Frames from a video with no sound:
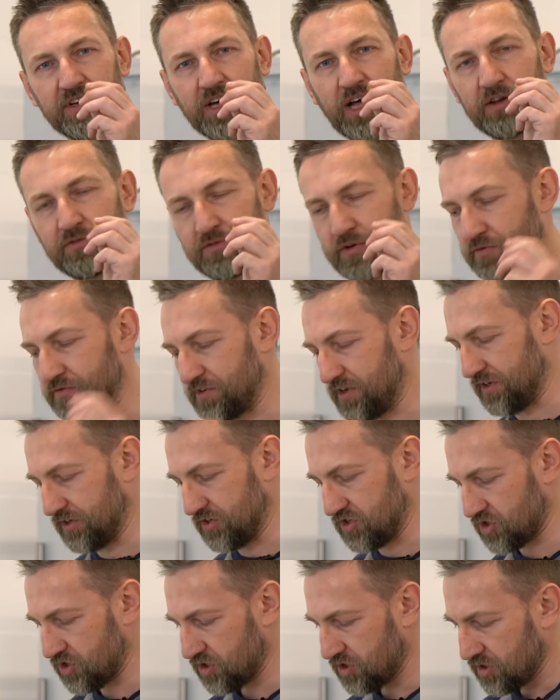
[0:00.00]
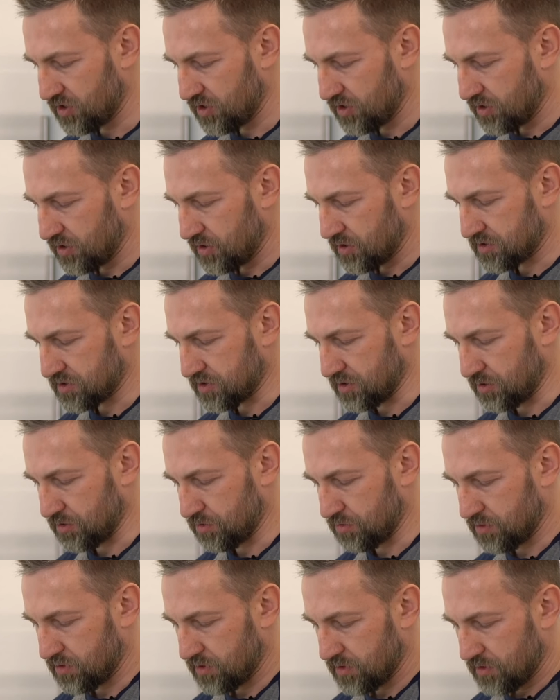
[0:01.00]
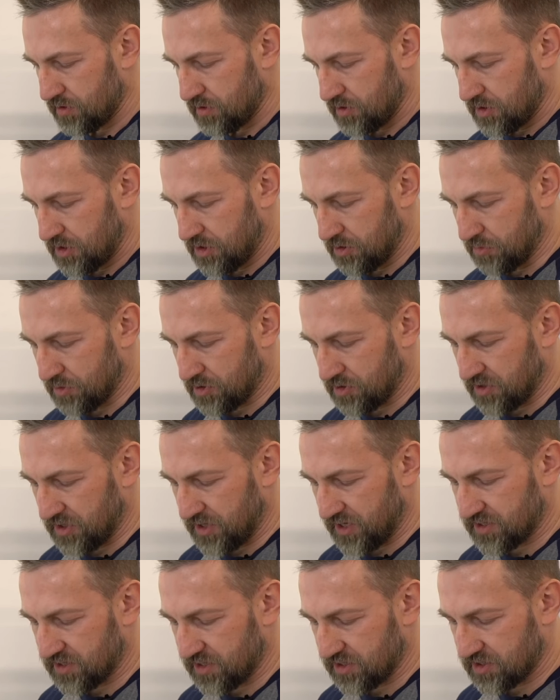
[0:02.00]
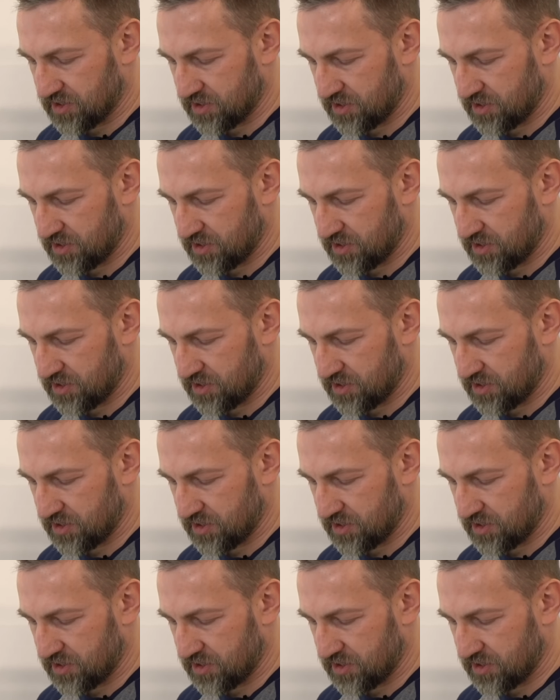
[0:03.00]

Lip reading: half of inch. So you will connect it